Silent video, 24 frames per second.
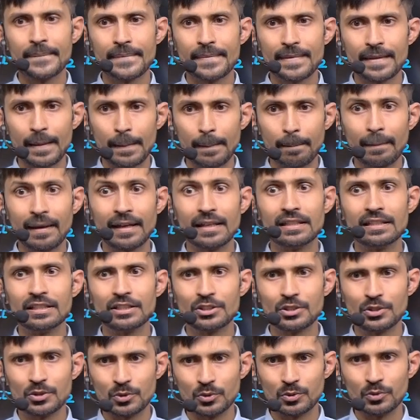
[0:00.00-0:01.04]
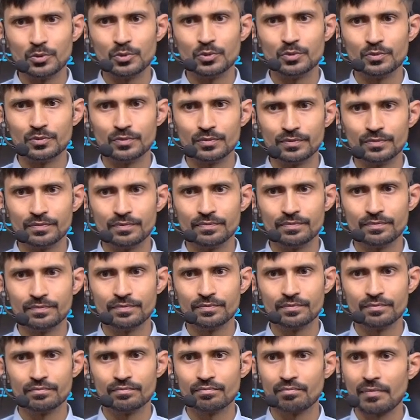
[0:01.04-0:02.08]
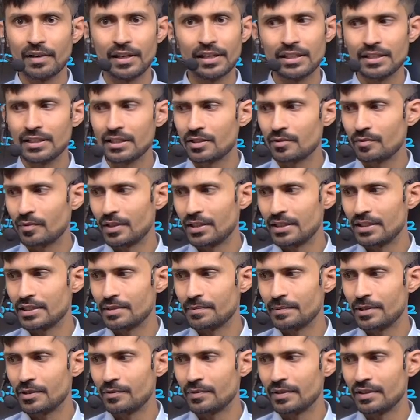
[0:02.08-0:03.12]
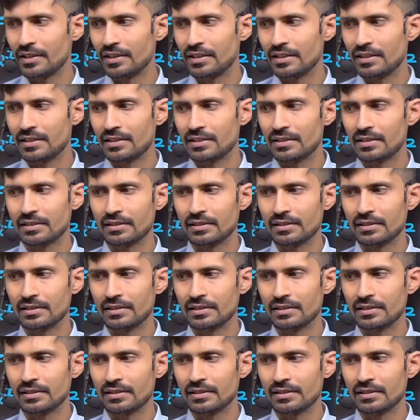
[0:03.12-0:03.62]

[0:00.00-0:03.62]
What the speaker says: Minus 2. Minus 1 is between this.